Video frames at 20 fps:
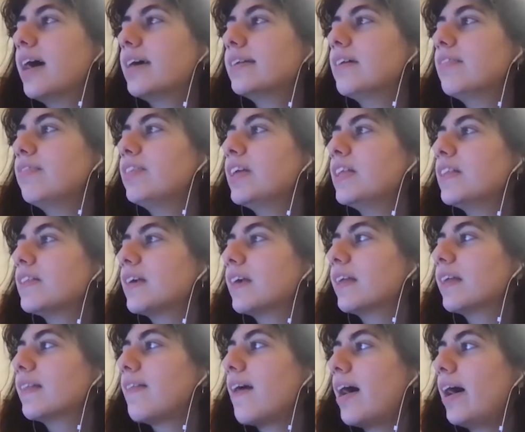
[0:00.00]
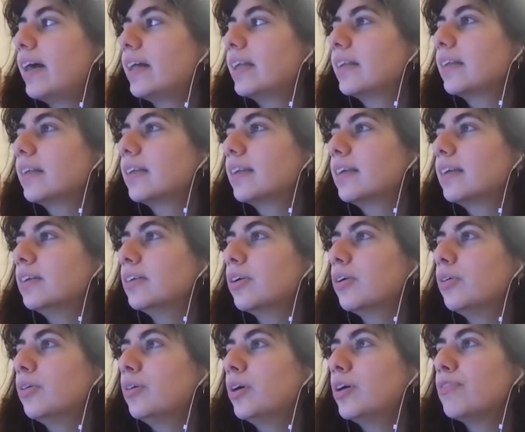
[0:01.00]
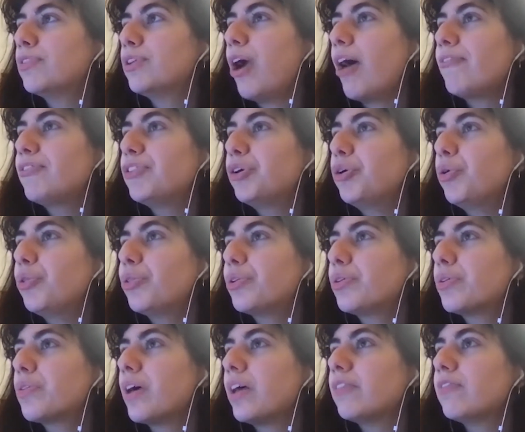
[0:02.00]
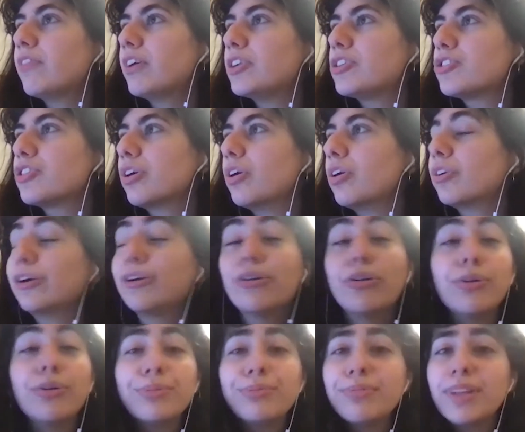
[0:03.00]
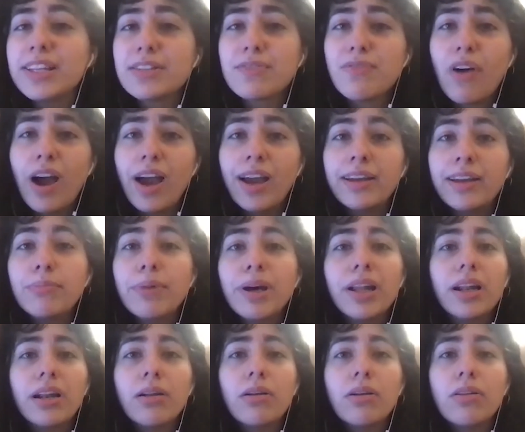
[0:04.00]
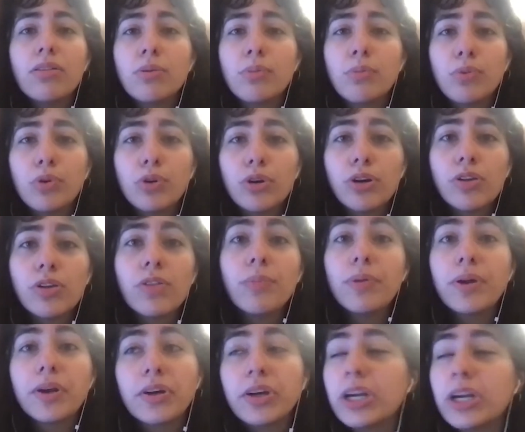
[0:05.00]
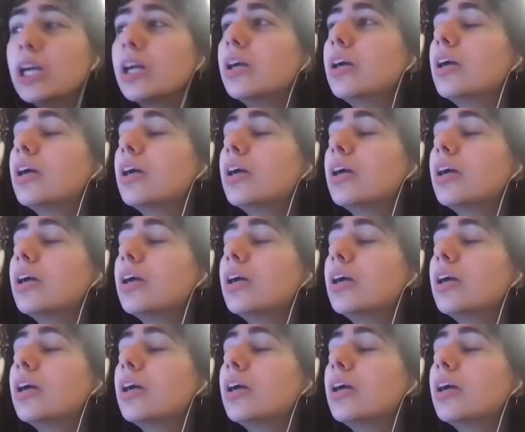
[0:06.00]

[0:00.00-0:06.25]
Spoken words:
definitely think that, you know, if you have to go through the adventure on your own, that's fine, but the more the merrier.